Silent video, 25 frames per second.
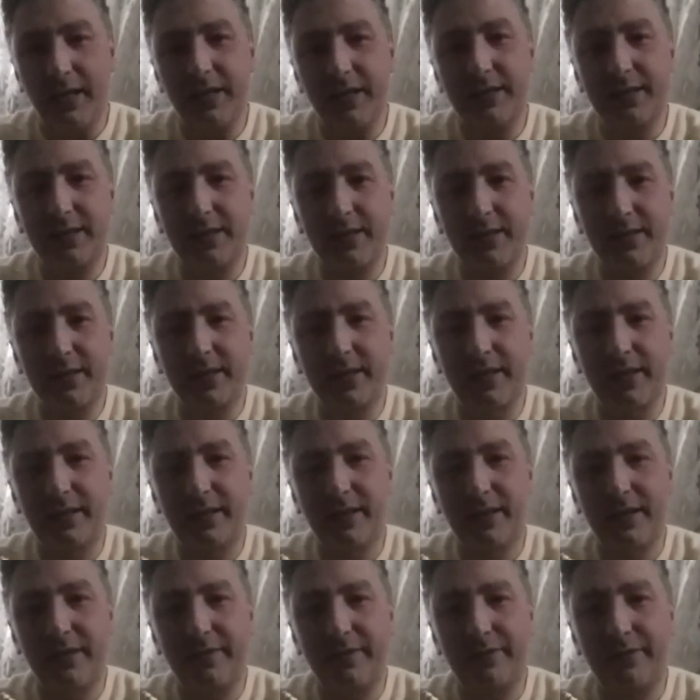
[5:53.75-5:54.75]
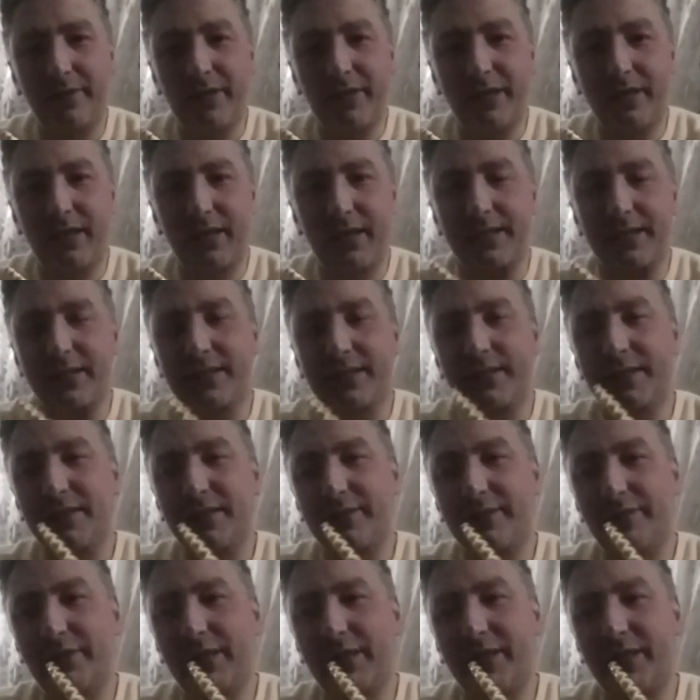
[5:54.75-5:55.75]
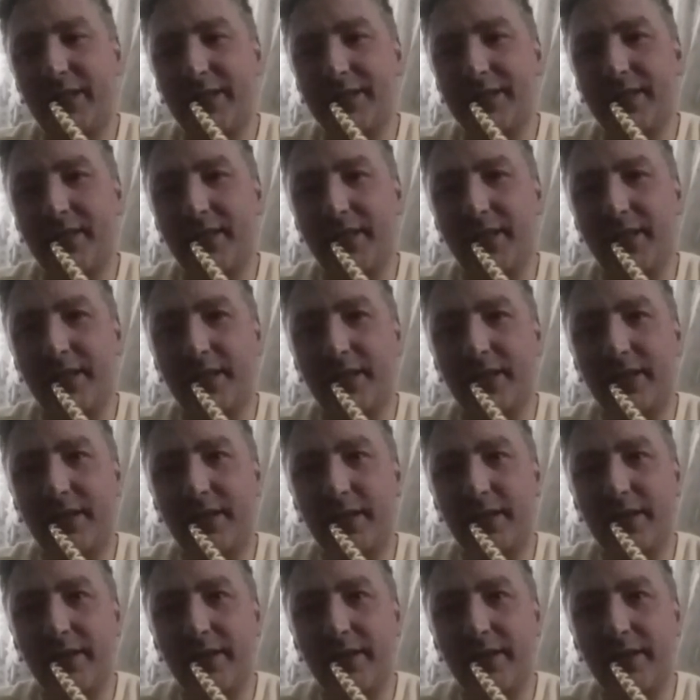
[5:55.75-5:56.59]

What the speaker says: this is very nice indeed.